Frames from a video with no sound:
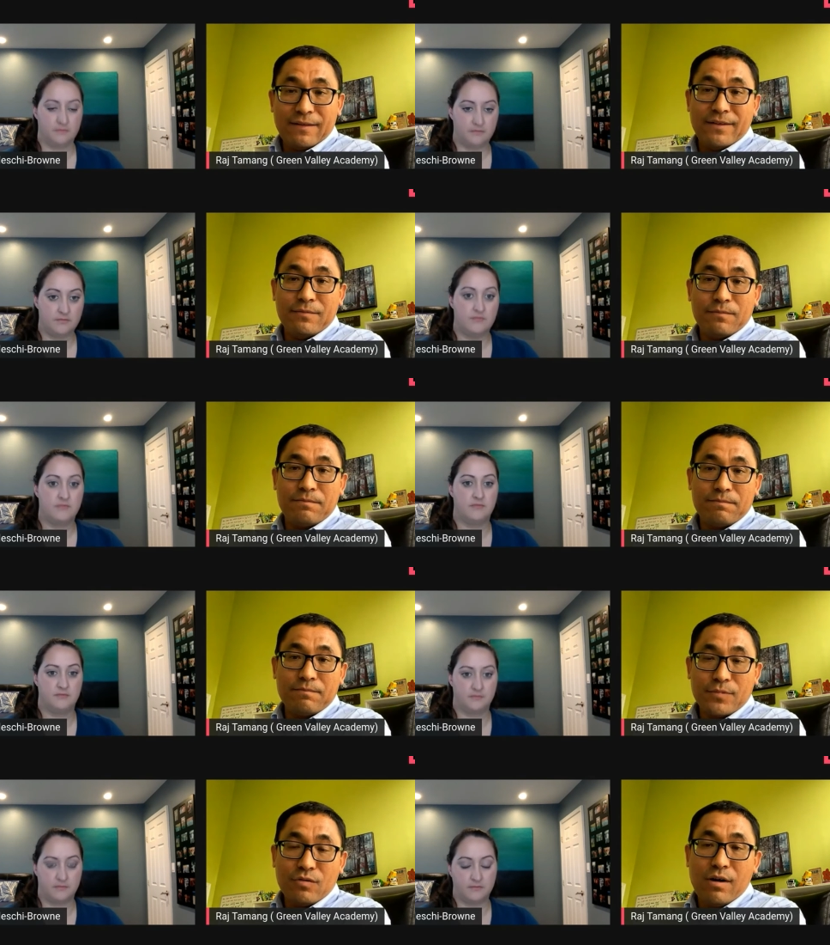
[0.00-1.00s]
Speaker 1: of the
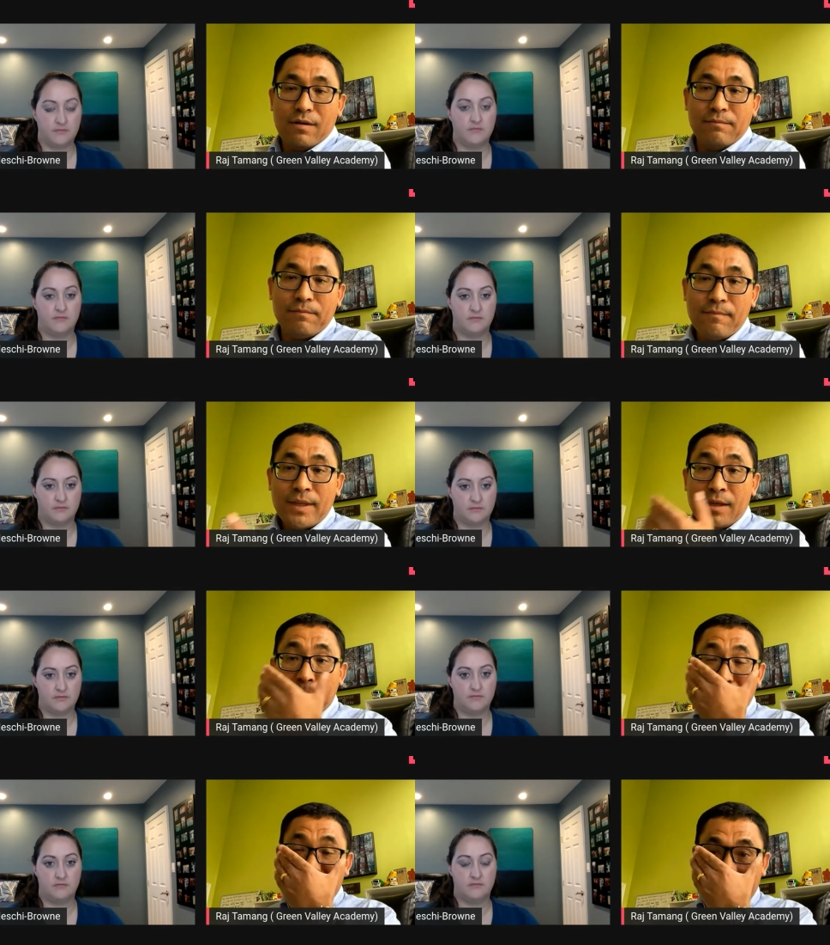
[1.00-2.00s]
room,
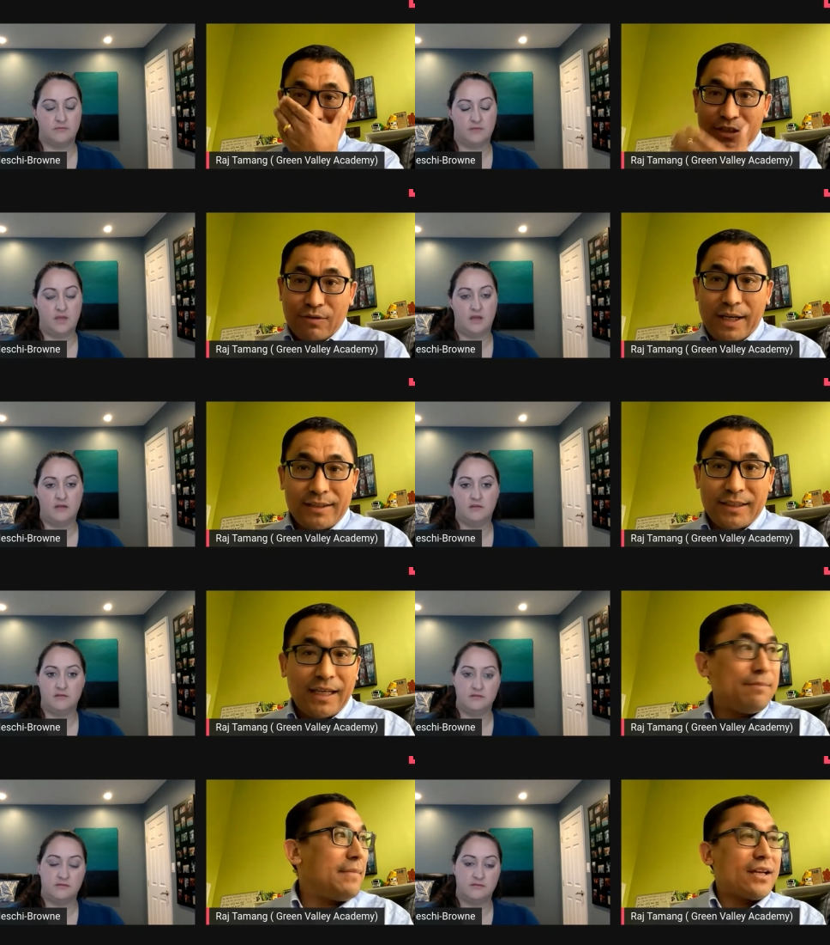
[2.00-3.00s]
make an egress
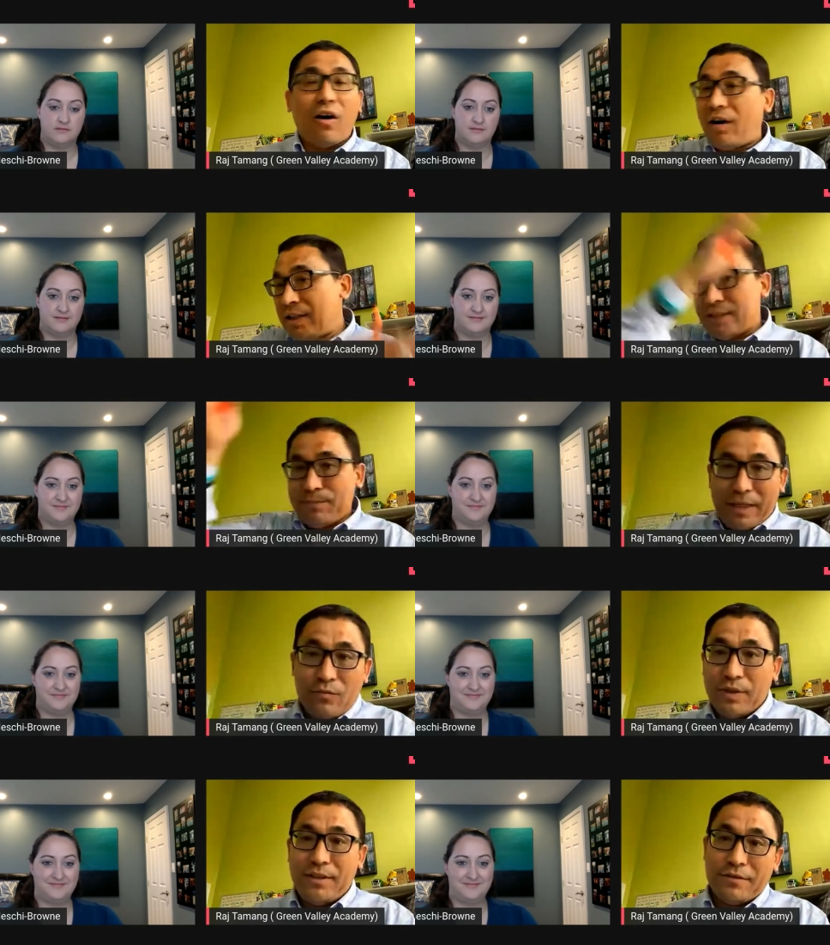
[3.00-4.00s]
and make all these
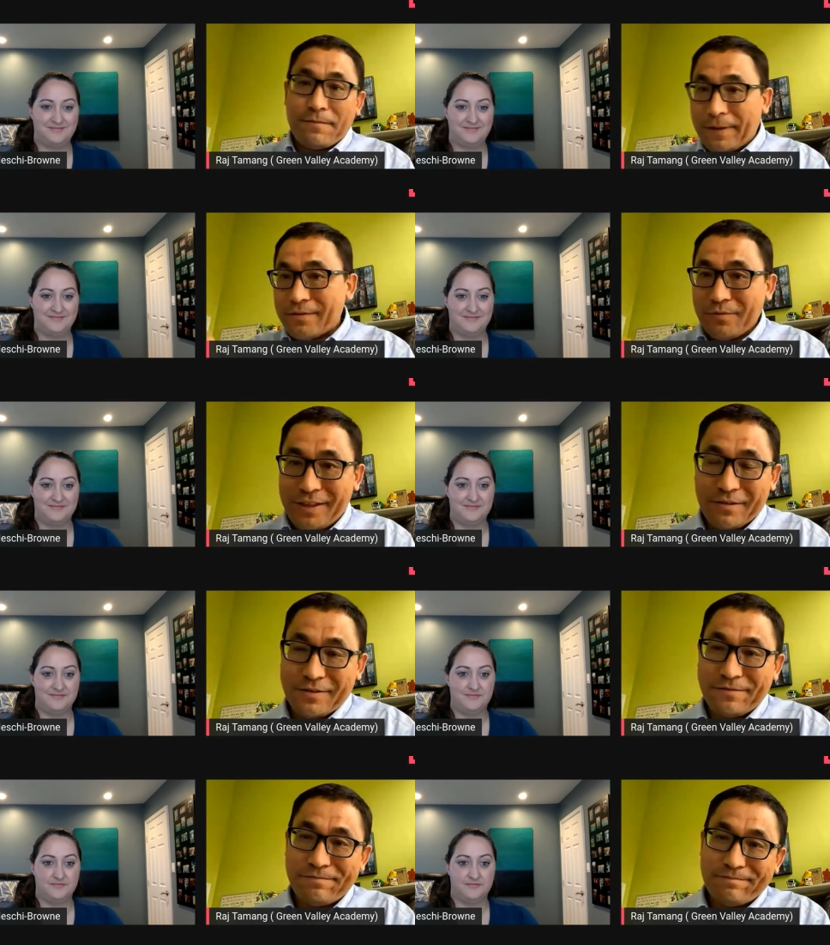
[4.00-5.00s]
big windows fixed
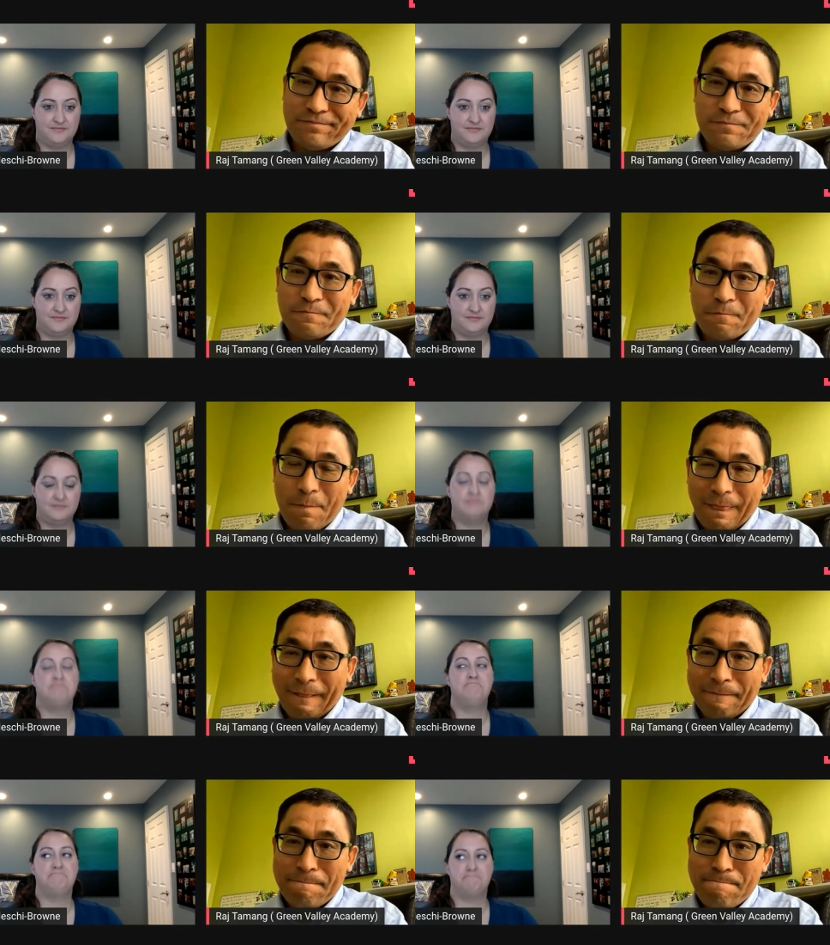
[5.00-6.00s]
windows.
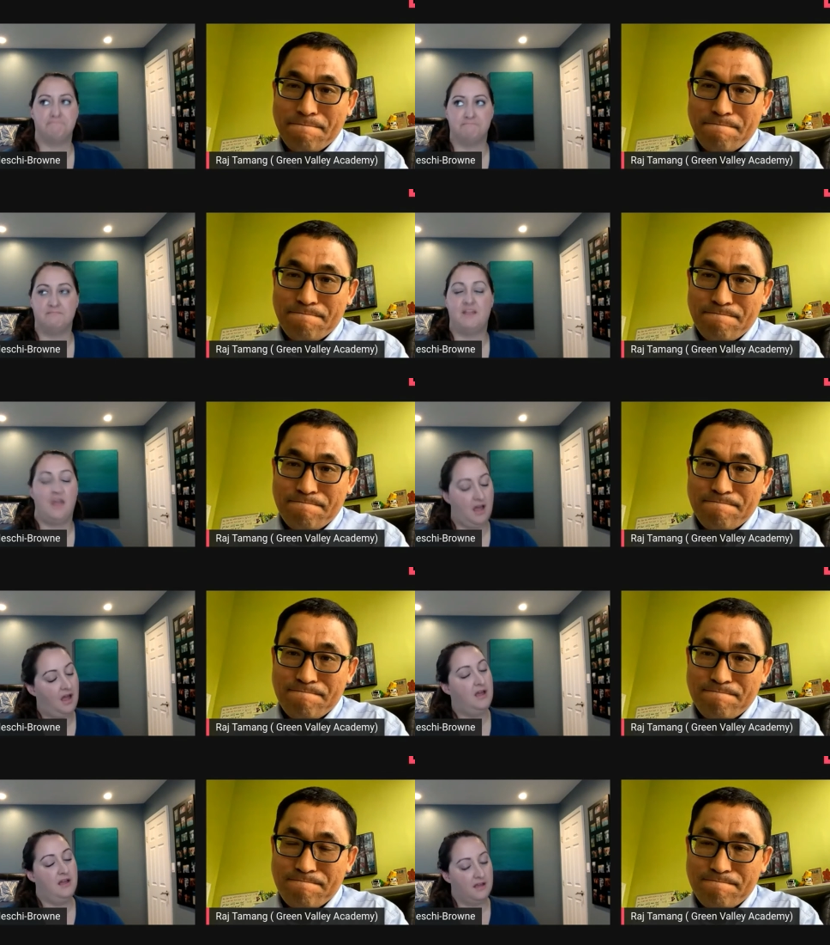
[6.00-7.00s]
Speaker 2: Hmm.
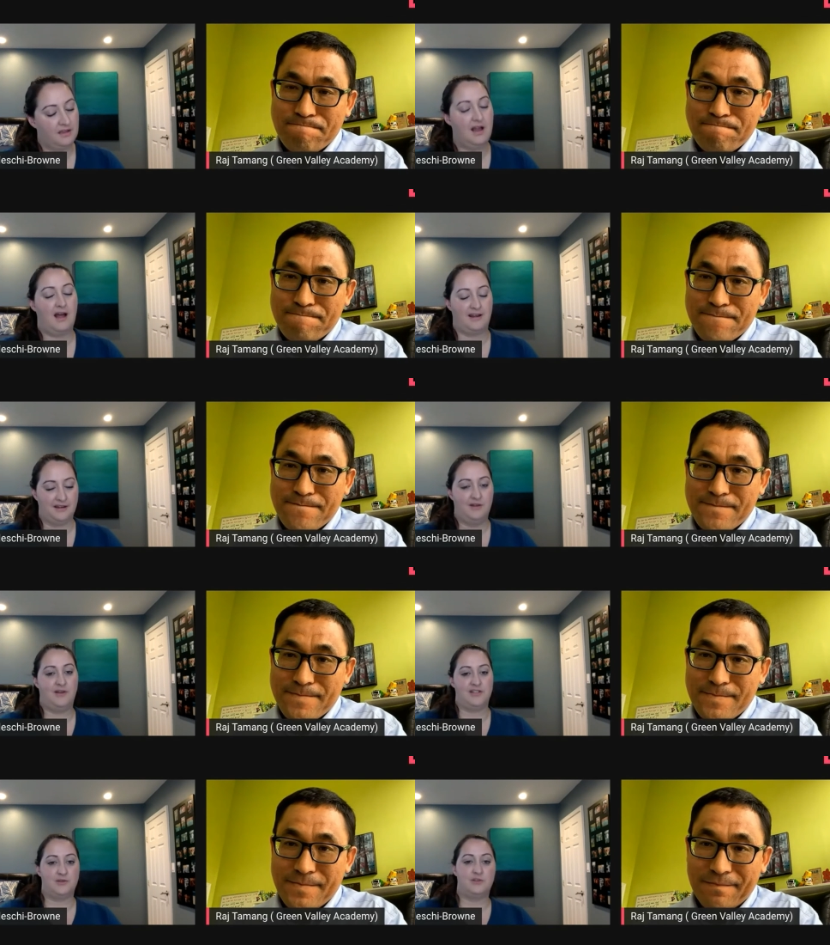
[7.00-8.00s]
Got it.
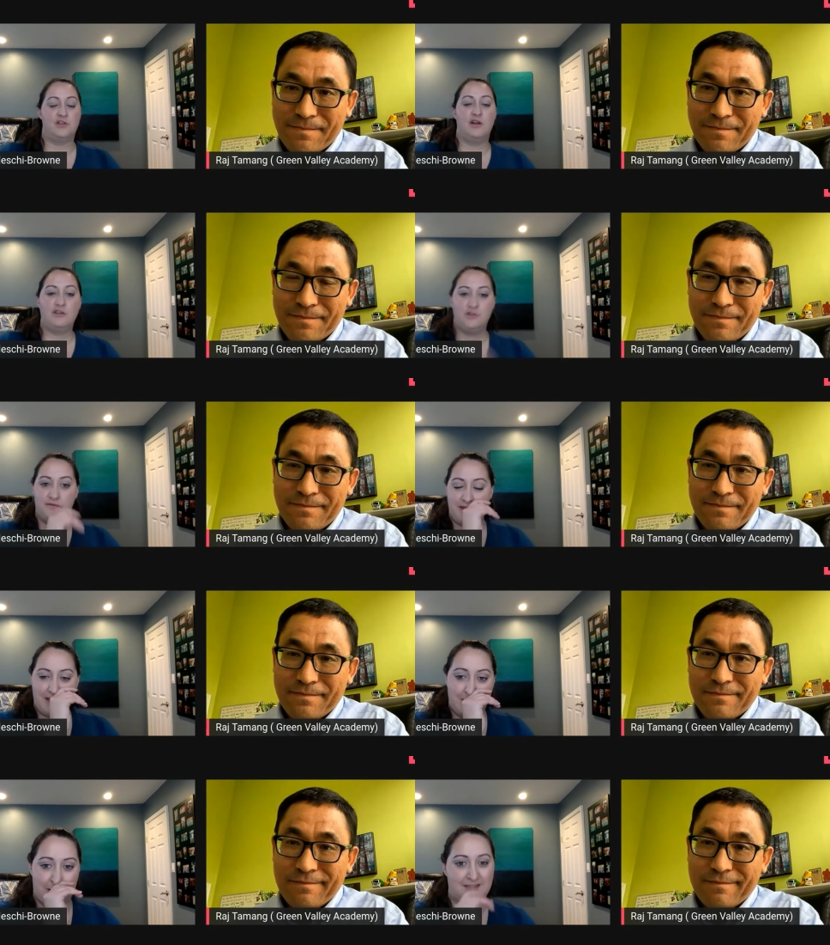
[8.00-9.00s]
Okay, so as long as you have
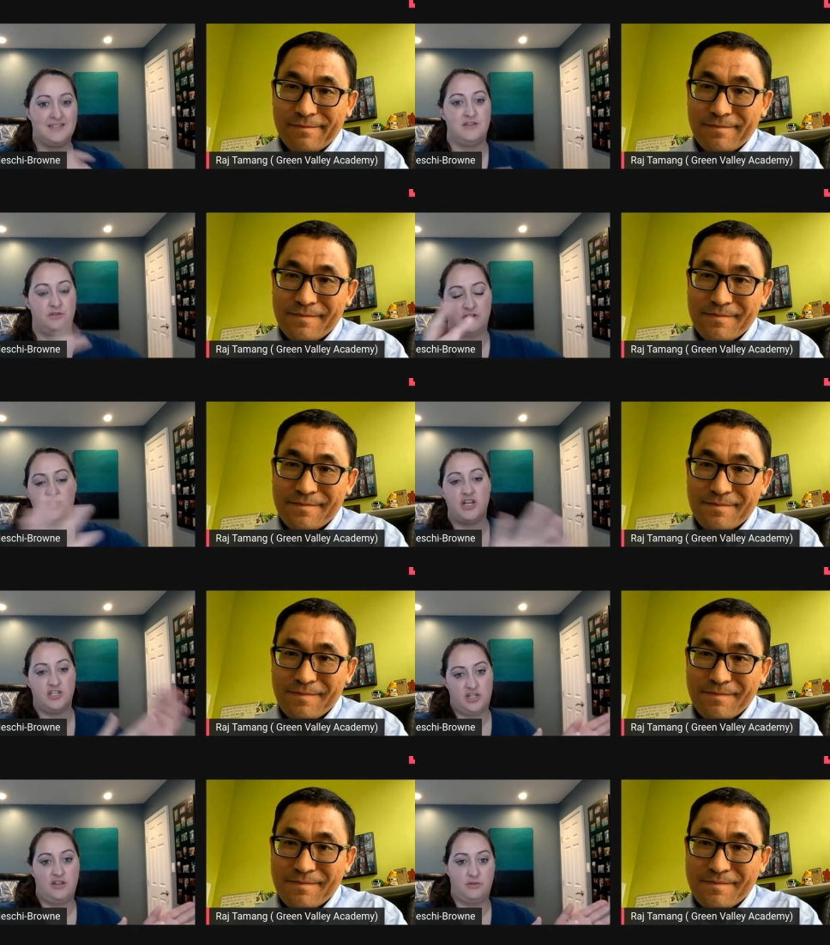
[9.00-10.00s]
the egress, then you can
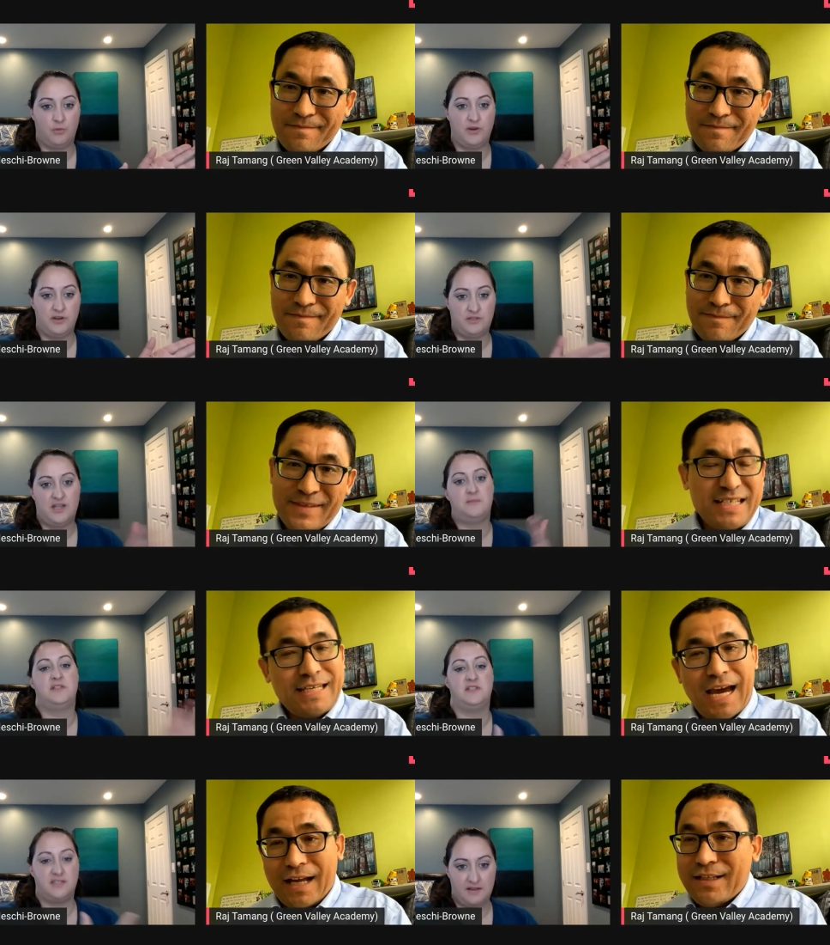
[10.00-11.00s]
change the other window types.
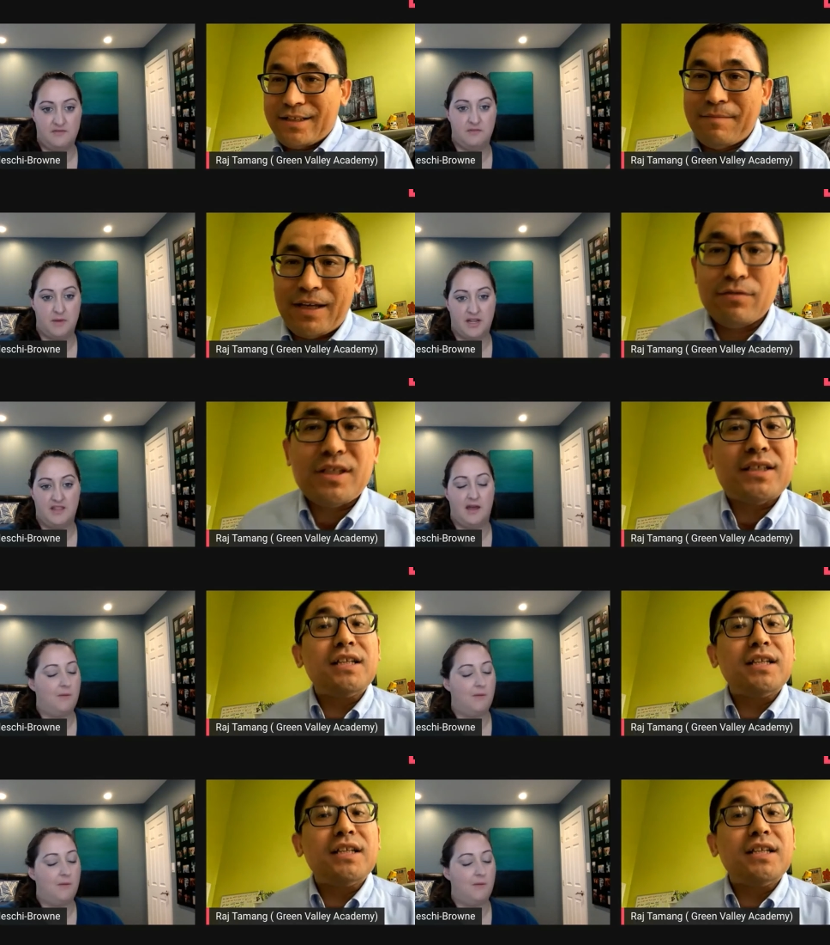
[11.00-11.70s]
Yeah, doesn't matter. You just